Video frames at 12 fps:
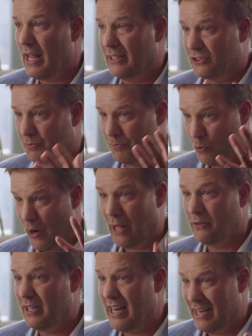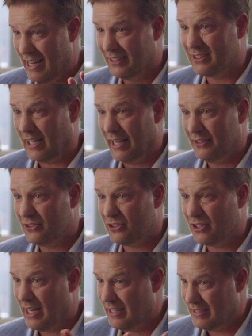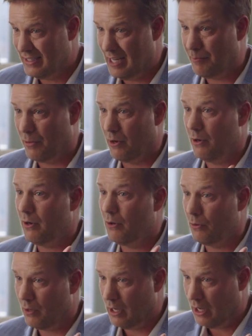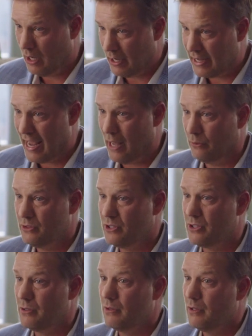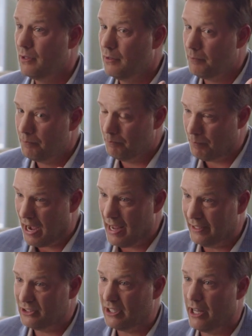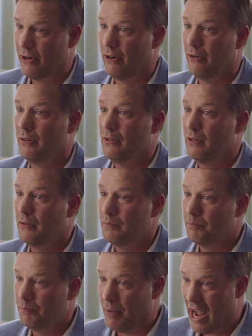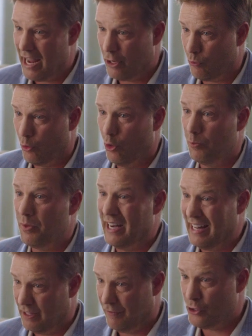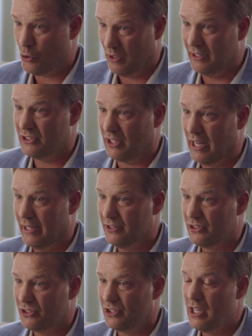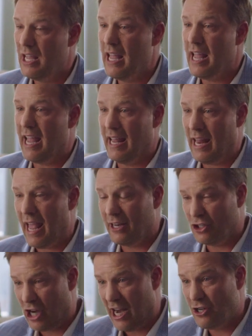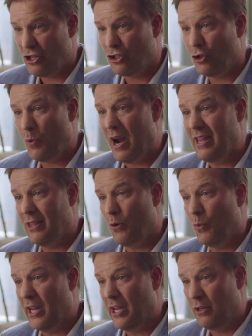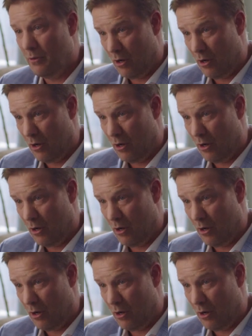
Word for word: It's grounded in insights, in deeper accounts, buying center, buying group, and individual insights. It changes the way that we